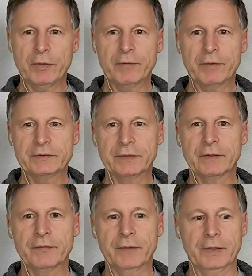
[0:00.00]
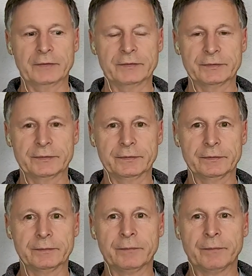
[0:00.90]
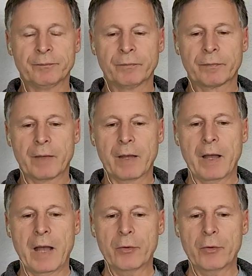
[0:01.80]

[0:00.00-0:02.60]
interesting things, I